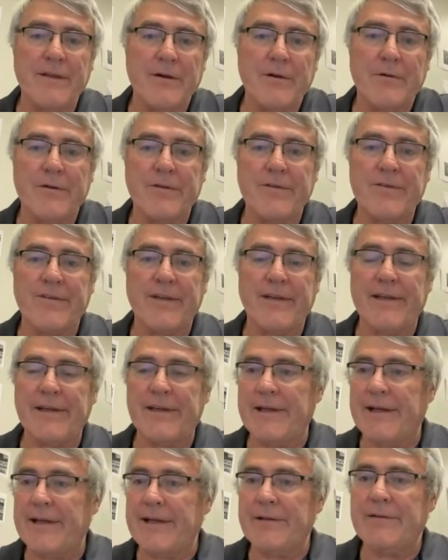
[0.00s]
There is
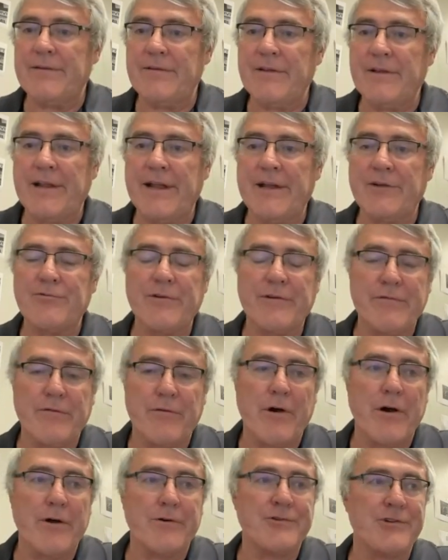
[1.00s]
a an entry
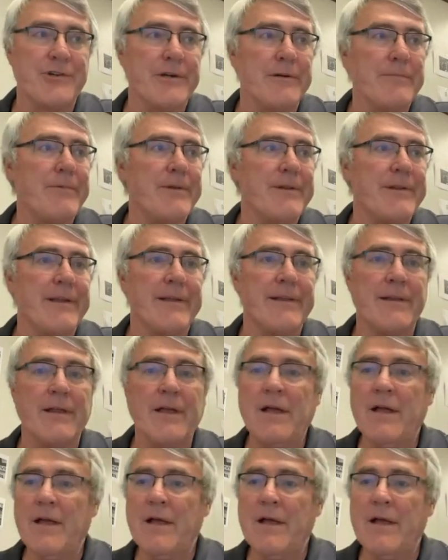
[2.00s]
for our ship, and then